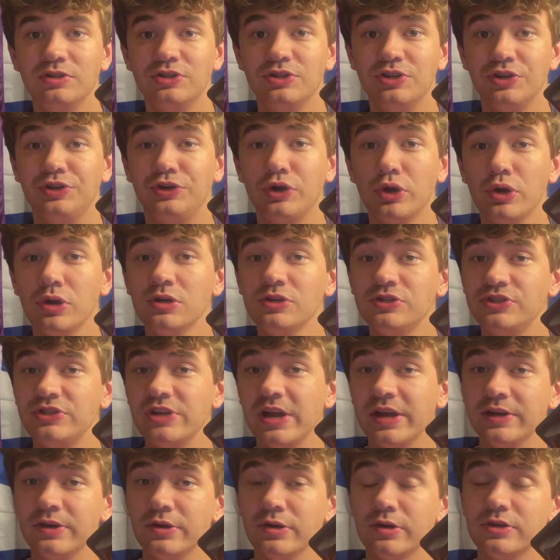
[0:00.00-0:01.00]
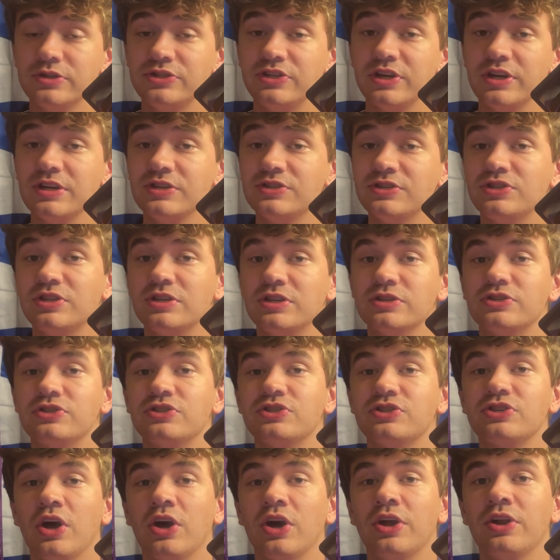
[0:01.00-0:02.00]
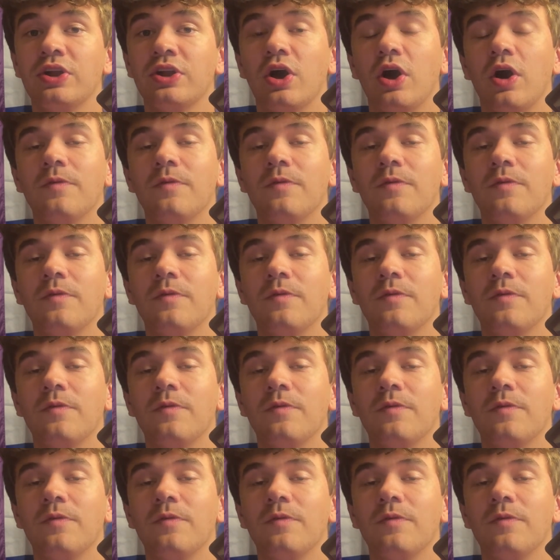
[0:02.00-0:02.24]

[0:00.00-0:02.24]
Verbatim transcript: Shedeur Sanders is the son